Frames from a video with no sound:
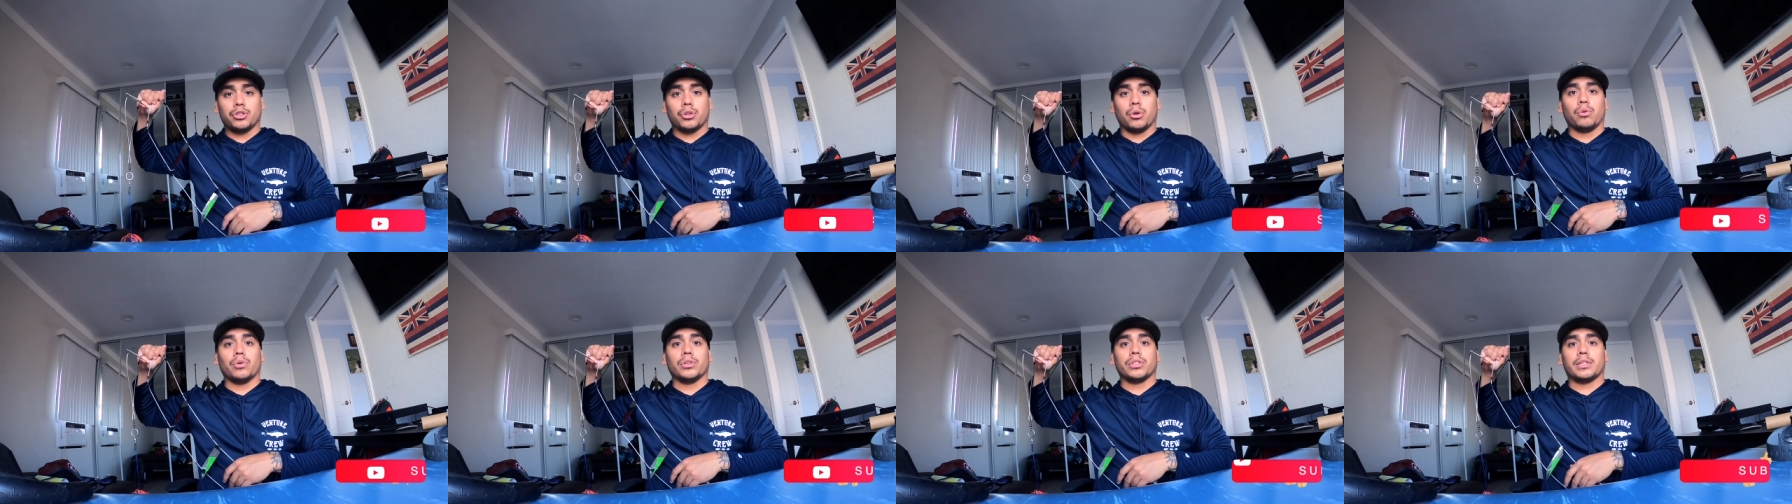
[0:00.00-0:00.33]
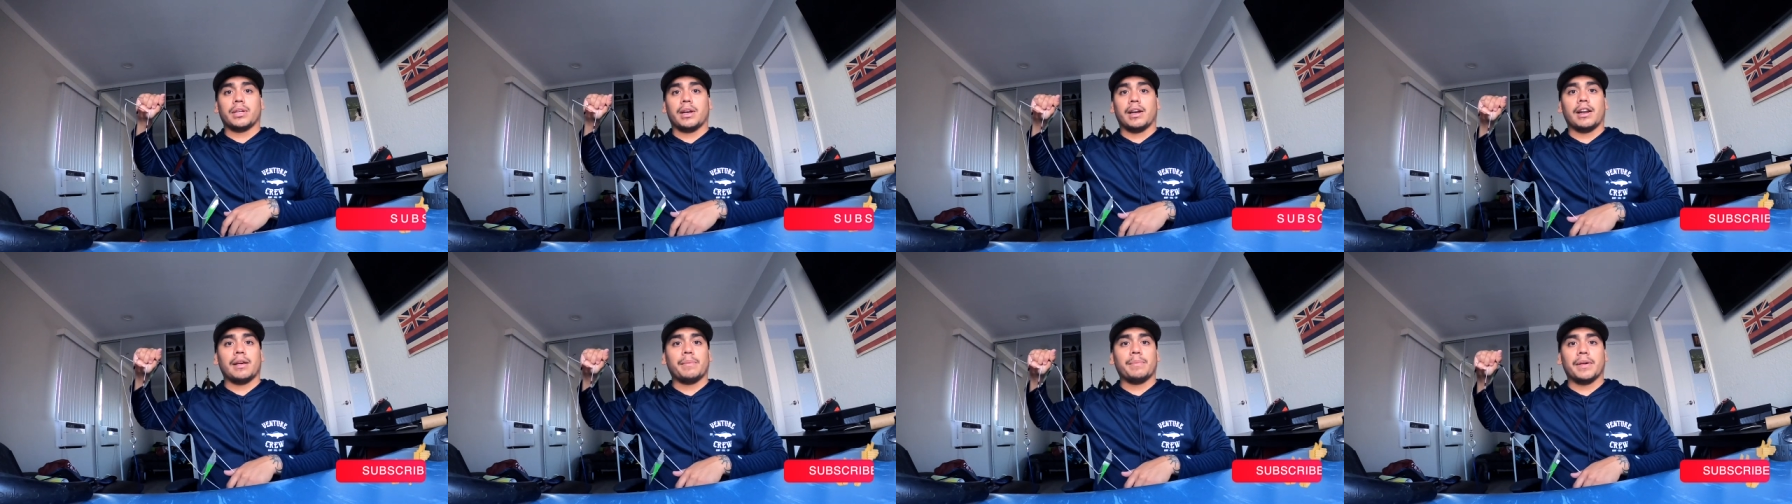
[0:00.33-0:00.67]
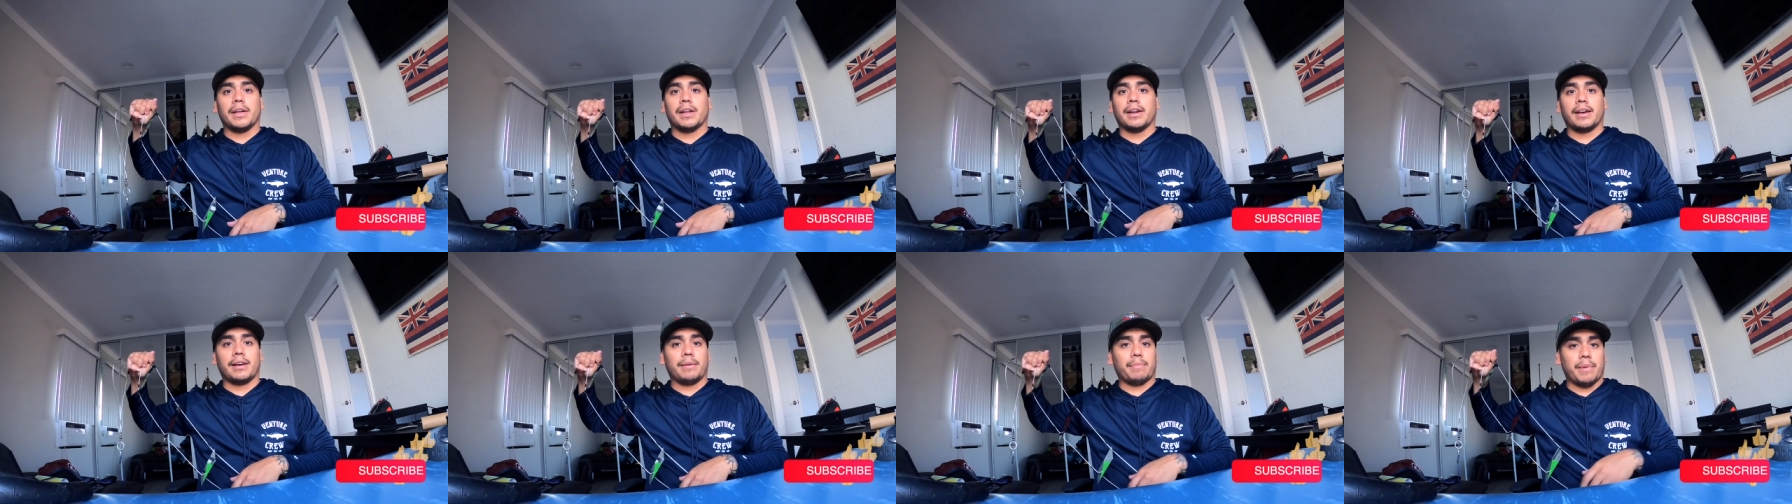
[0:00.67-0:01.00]
Joe was telling
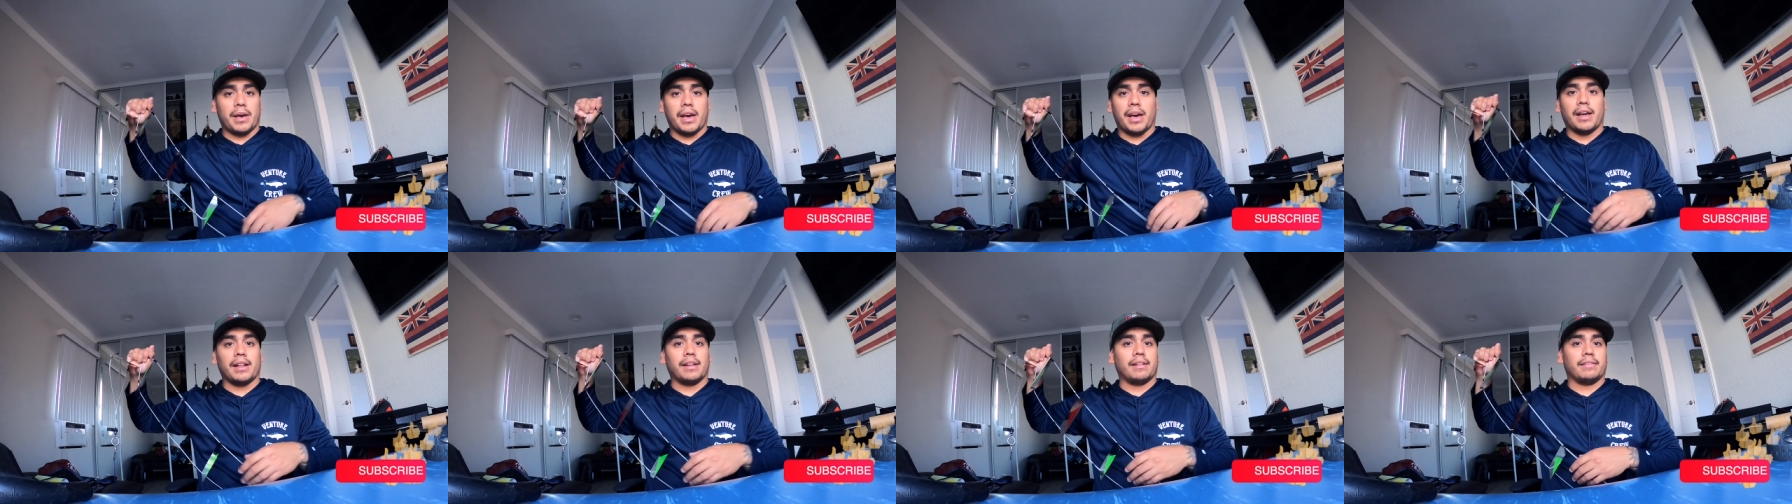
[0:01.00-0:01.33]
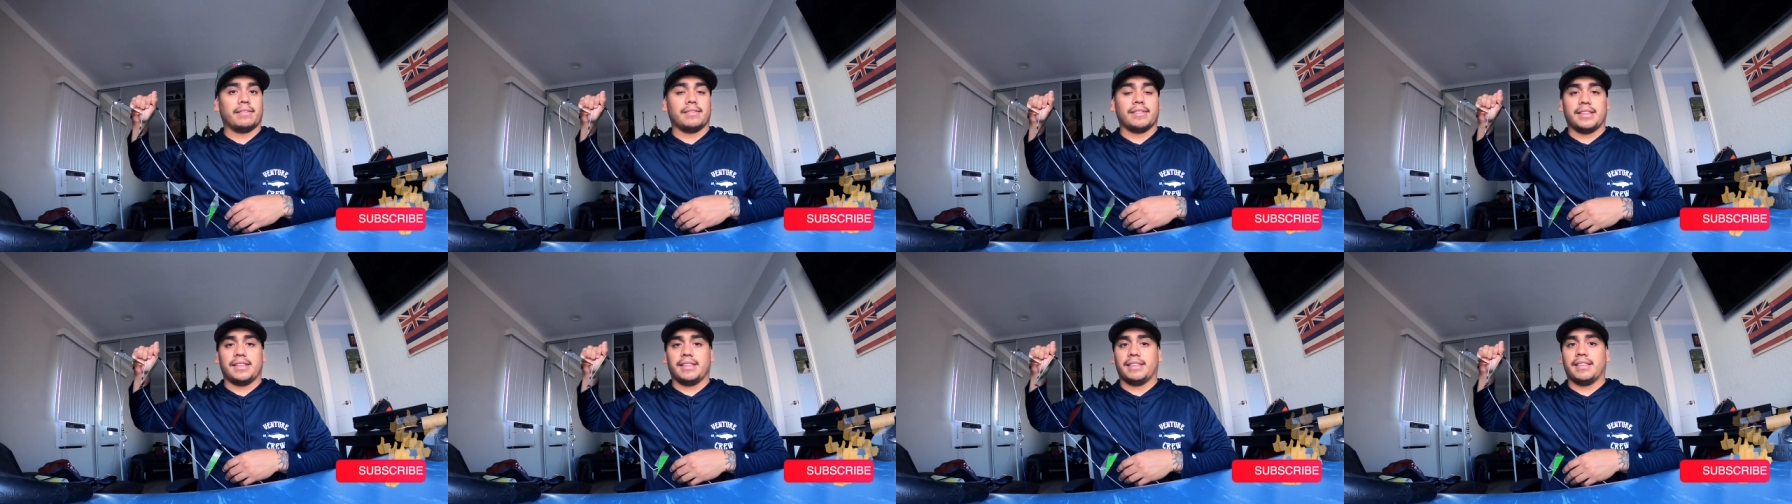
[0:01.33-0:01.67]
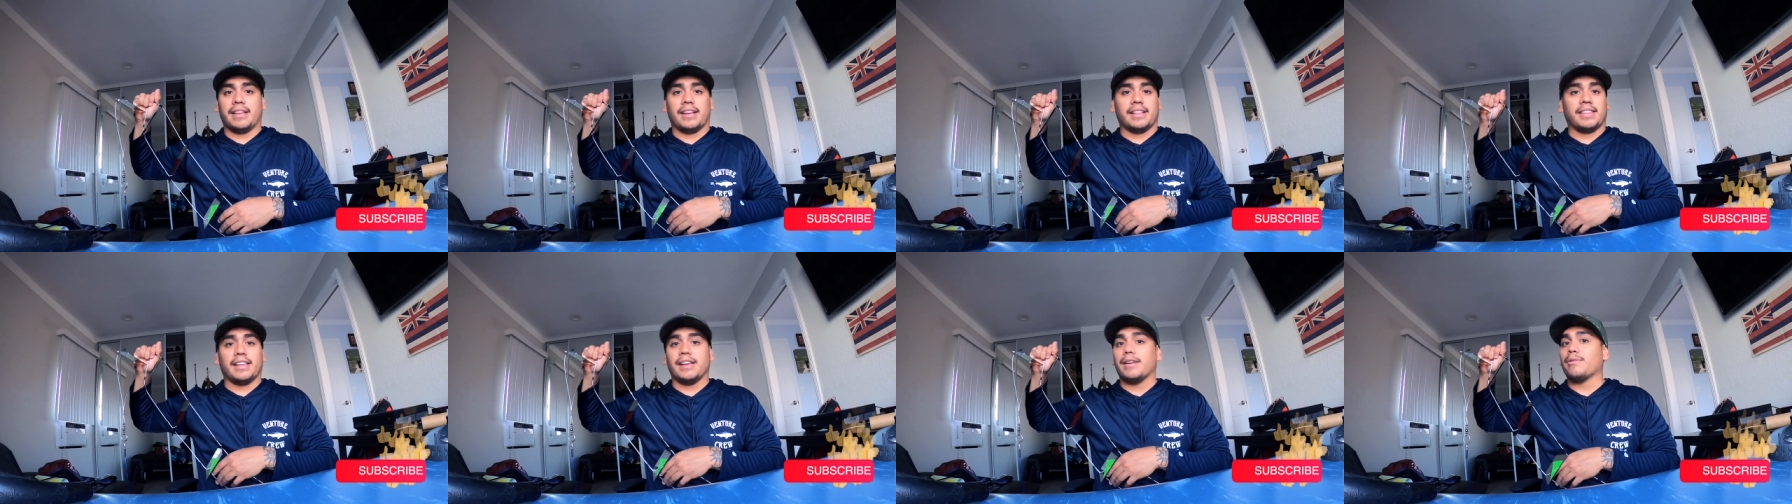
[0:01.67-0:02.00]
me like, man,
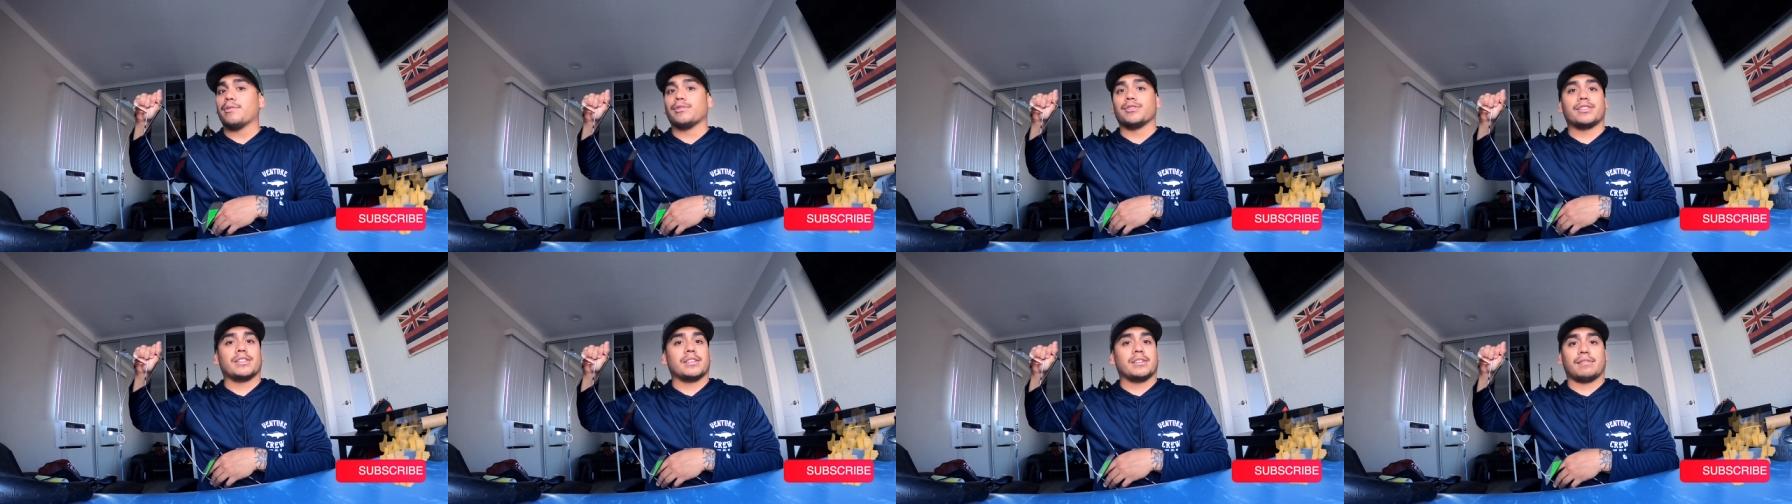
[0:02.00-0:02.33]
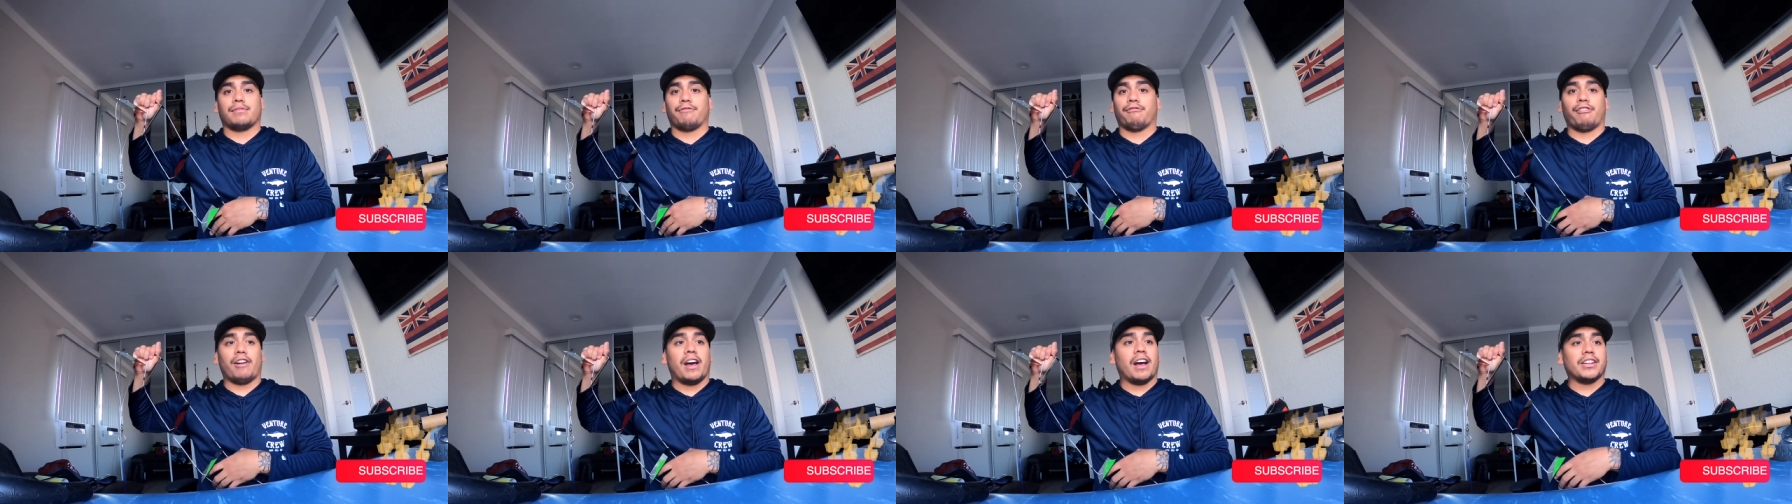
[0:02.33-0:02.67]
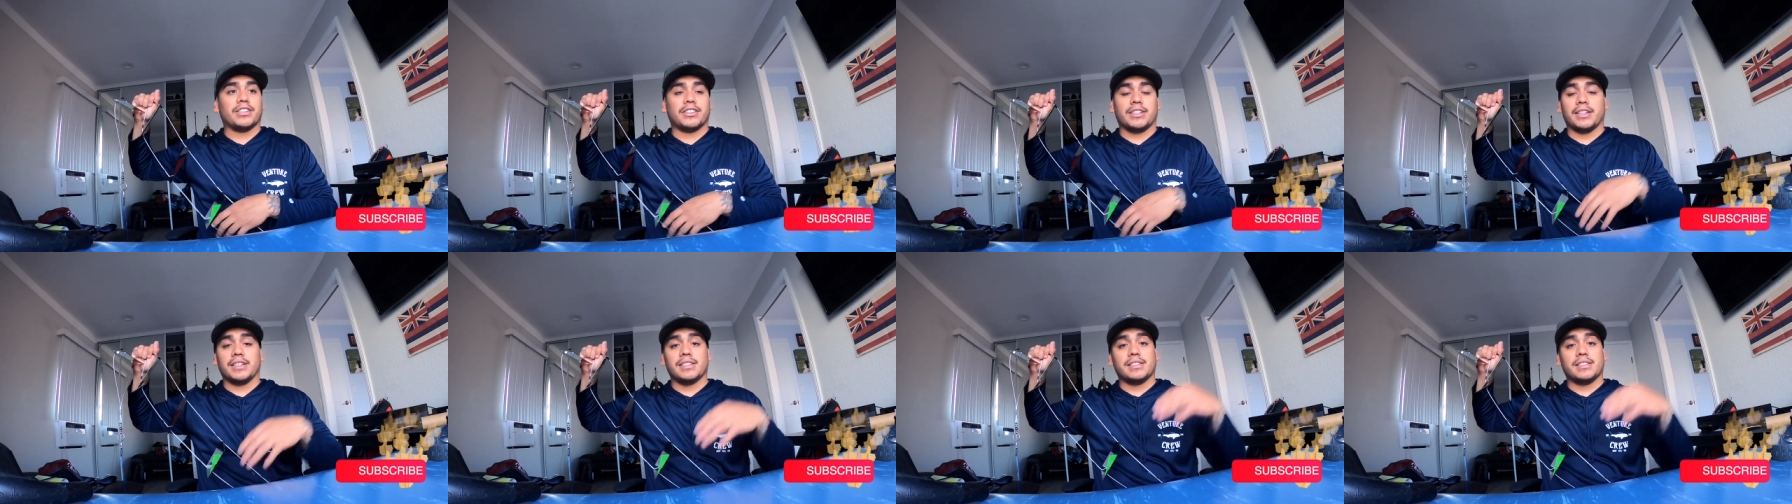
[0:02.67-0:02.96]
that thing was just flashing.